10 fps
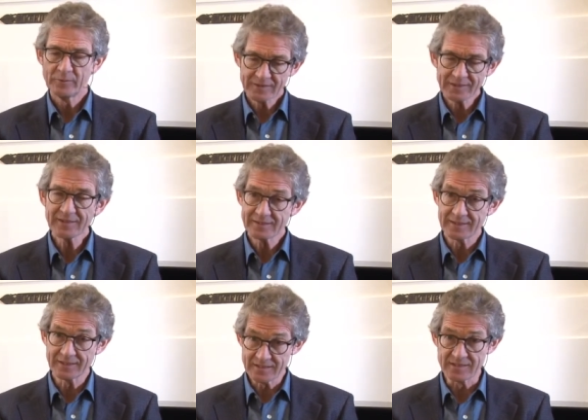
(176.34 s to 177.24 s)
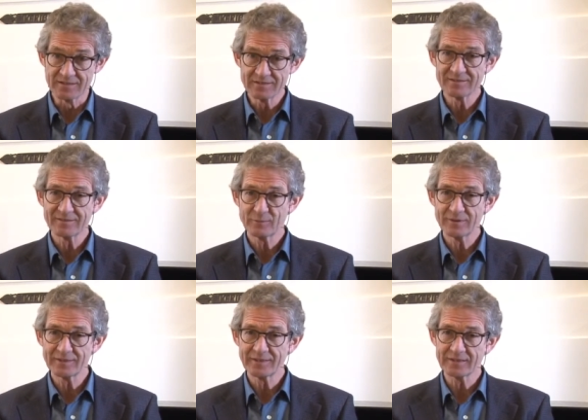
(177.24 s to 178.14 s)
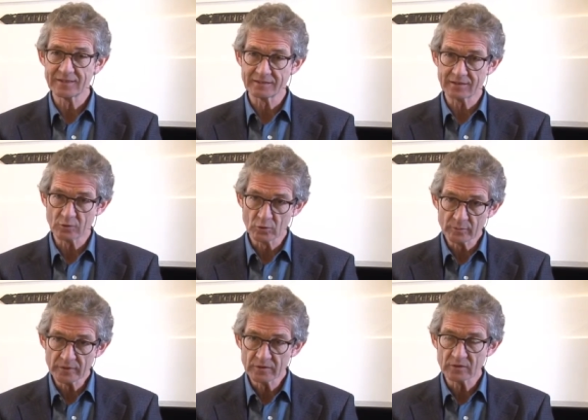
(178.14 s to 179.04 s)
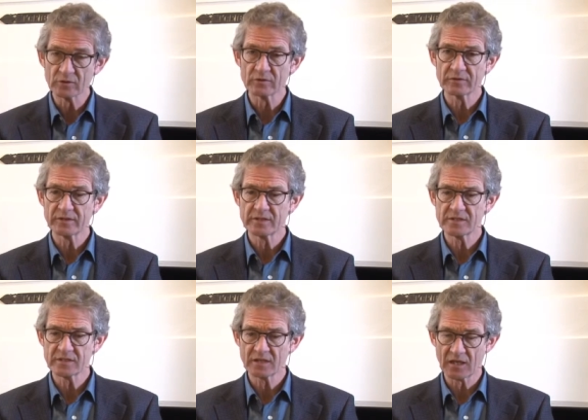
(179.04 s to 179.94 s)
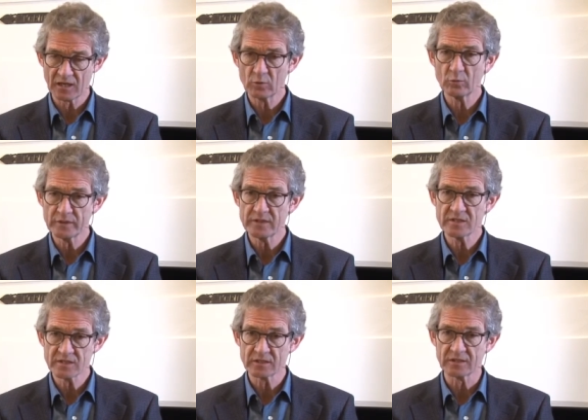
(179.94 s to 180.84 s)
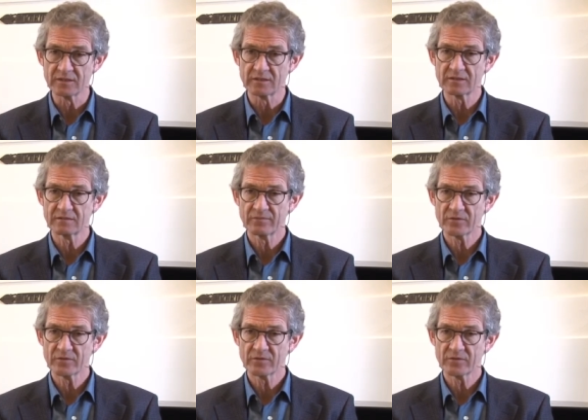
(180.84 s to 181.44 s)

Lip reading: We think that it isn't. We think that the common core is how we study it.